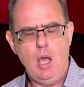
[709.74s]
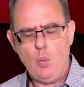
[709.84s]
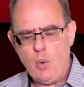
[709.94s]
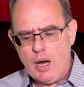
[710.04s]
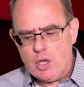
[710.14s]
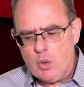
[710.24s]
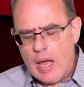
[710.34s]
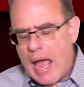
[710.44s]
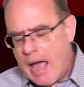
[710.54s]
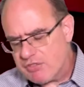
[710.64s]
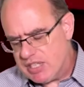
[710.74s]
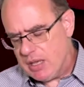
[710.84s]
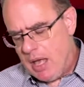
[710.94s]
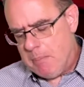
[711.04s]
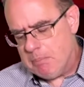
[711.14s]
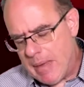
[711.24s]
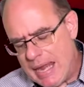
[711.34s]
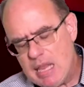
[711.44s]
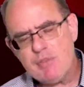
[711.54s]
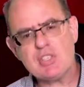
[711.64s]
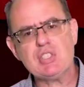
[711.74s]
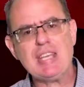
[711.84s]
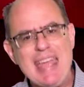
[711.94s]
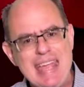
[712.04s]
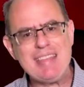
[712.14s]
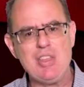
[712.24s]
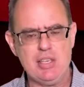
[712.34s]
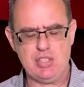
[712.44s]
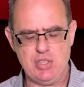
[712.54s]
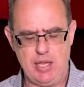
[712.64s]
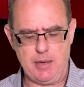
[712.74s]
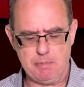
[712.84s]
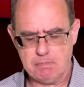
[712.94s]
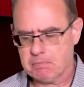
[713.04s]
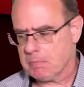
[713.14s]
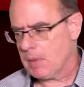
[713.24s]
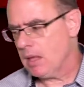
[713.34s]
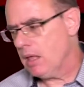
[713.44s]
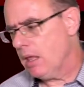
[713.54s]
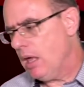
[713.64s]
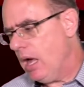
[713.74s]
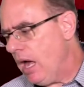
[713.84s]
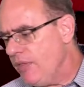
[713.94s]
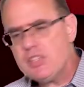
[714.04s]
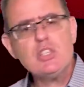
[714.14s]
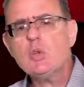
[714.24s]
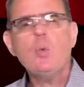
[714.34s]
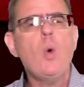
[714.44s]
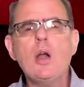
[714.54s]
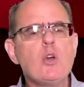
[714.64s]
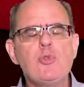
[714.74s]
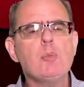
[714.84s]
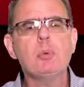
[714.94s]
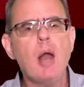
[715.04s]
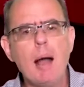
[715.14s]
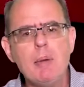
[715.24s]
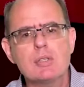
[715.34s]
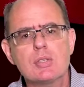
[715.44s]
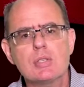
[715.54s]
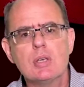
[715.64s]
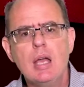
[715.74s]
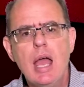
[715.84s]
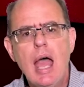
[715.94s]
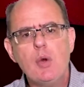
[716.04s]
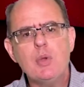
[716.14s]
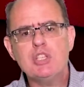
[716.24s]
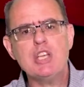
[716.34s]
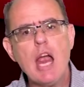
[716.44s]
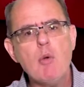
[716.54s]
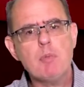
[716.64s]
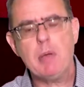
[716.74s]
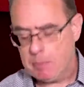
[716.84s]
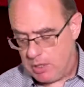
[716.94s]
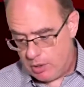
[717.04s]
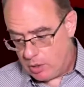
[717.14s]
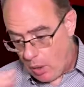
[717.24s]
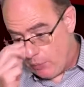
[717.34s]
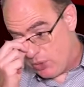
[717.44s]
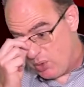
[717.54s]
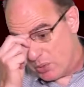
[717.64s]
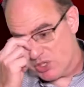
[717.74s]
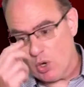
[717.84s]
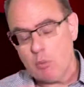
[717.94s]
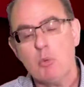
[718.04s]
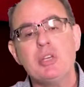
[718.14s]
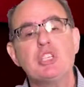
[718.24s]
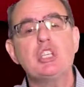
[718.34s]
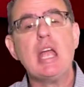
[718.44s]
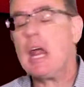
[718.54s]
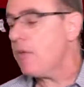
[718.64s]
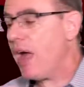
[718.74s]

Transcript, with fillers: where you have, see, many of us take this thing, and this is a wonderful promise. And we share it with people. You know, you're going through a storm, and we share